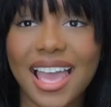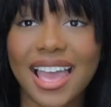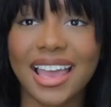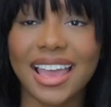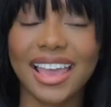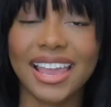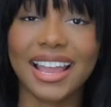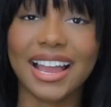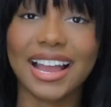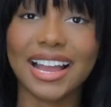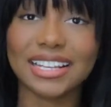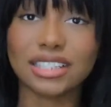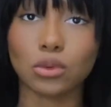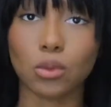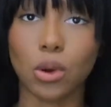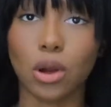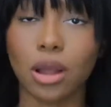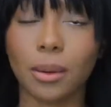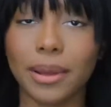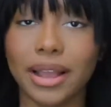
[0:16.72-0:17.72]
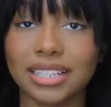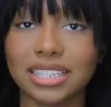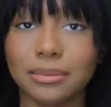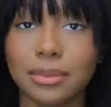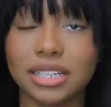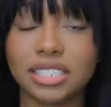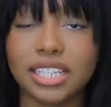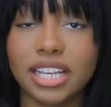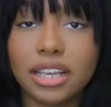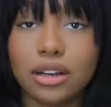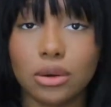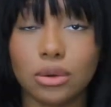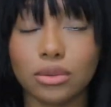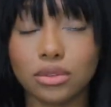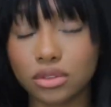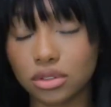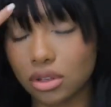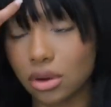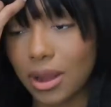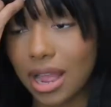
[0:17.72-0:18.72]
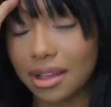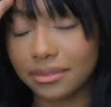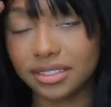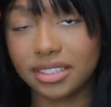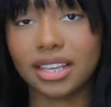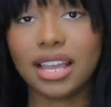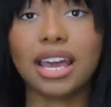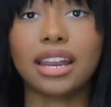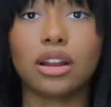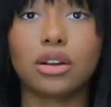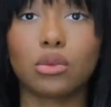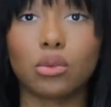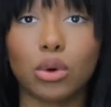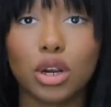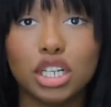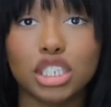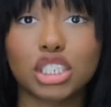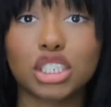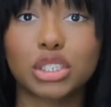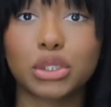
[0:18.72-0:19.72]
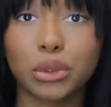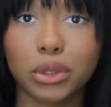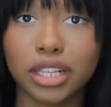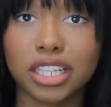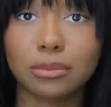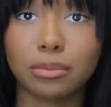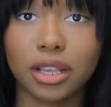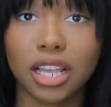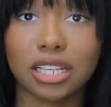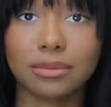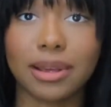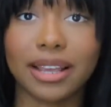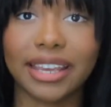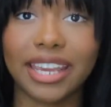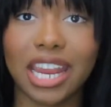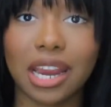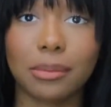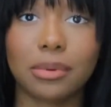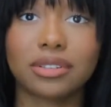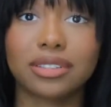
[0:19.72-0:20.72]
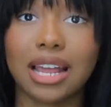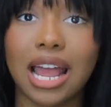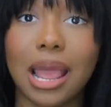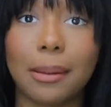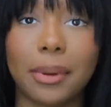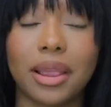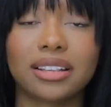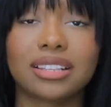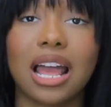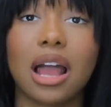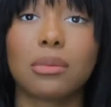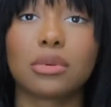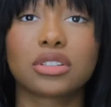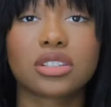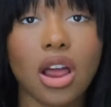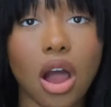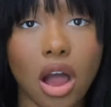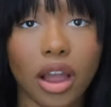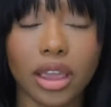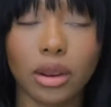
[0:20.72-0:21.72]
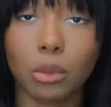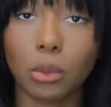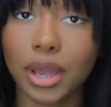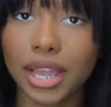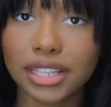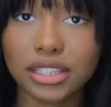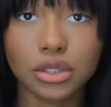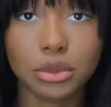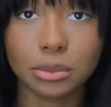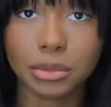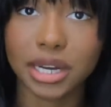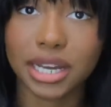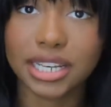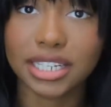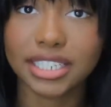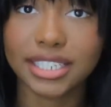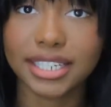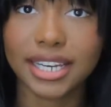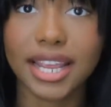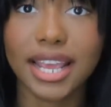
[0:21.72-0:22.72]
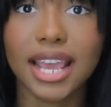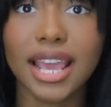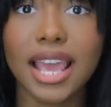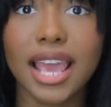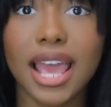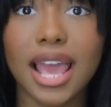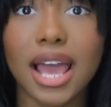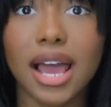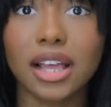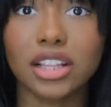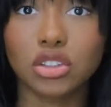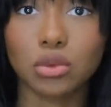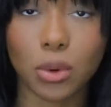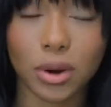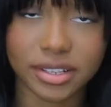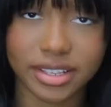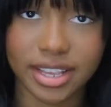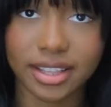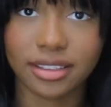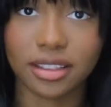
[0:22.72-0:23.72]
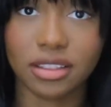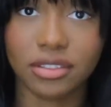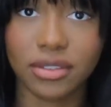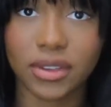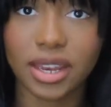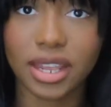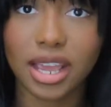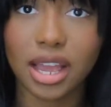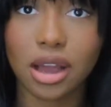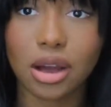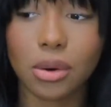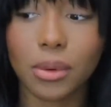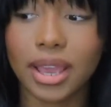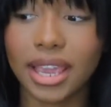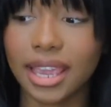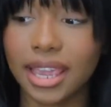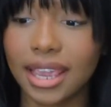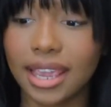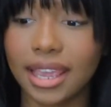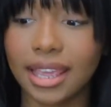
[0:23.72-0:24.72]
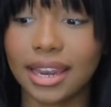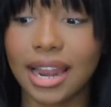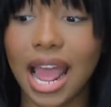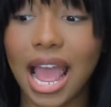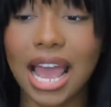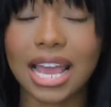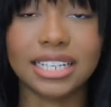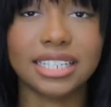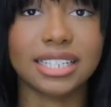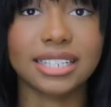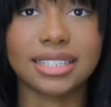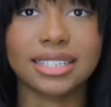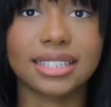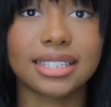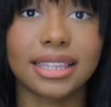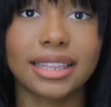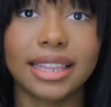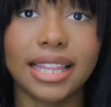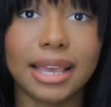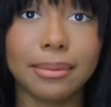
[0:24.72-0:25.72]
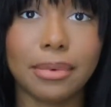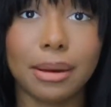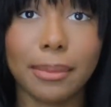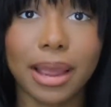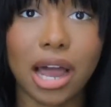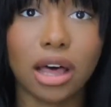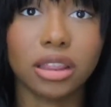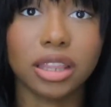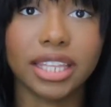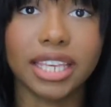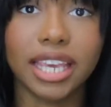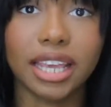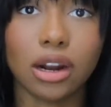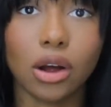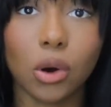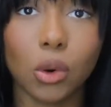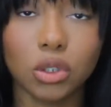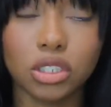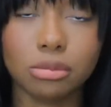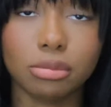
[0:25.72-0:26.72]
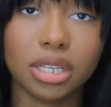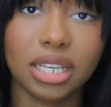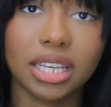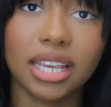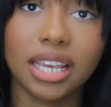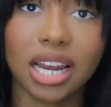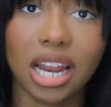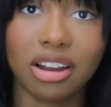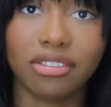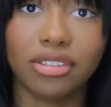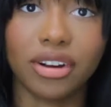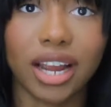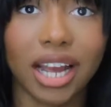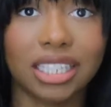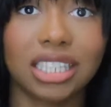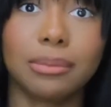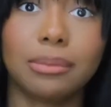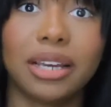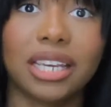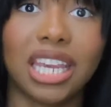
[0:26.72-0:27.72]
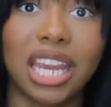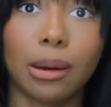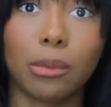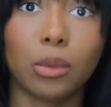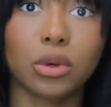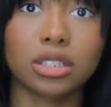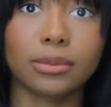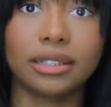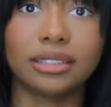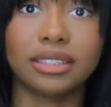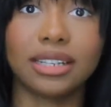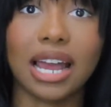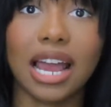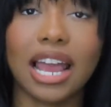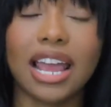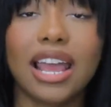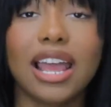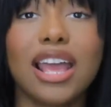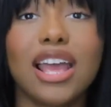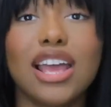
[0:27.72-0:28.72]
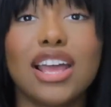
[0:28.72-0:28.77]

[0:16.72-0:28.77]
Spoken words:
Hey guys, welcome back to my channel. So I have to kind of rush through this because my camera's dying because I was talking way too much towards the end of the video and I just let my mouth get a hold of me and I forgot that my camera was about to die.